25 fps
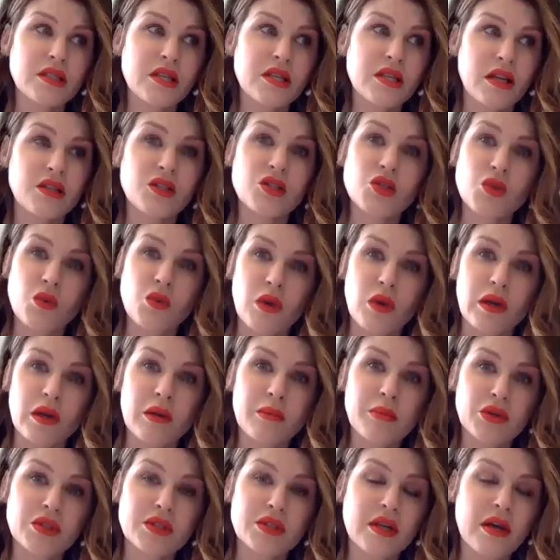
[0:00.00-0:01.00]
like 10 to
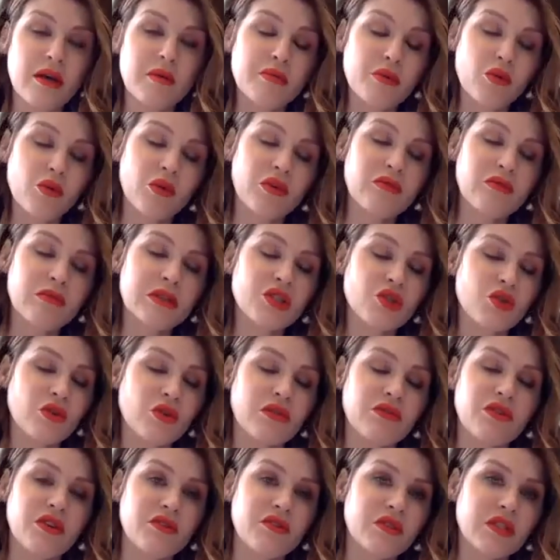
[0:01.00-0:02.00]
20%, but we've been
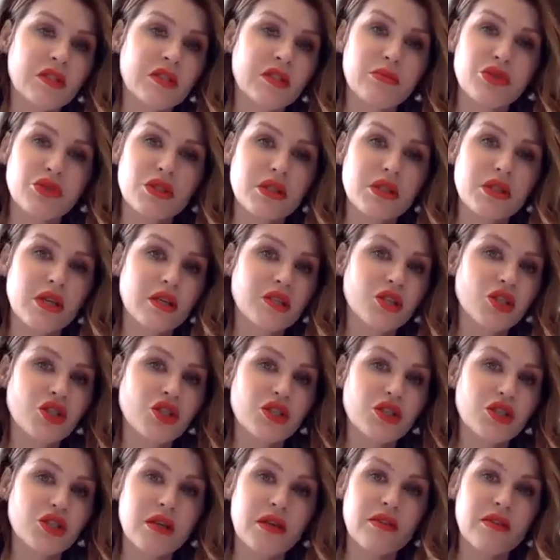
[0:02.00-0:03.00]
doing 50%
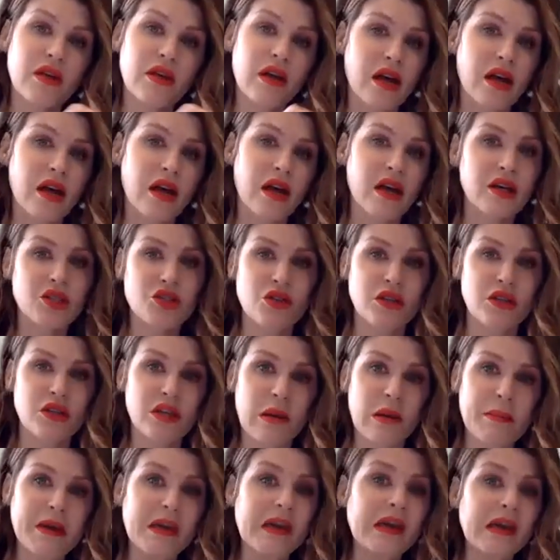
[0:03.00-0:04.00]
to just mm. get that extra
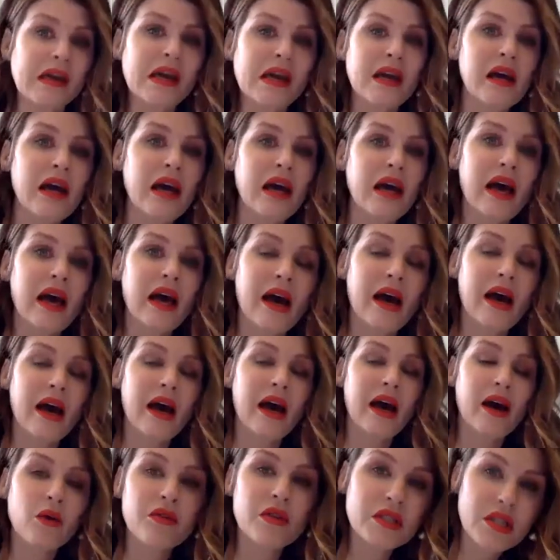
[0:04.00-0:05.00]
yummy
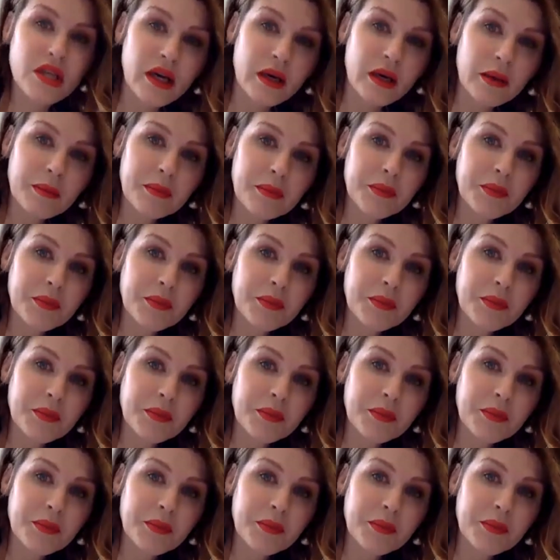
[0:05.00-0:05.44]
out of the tip.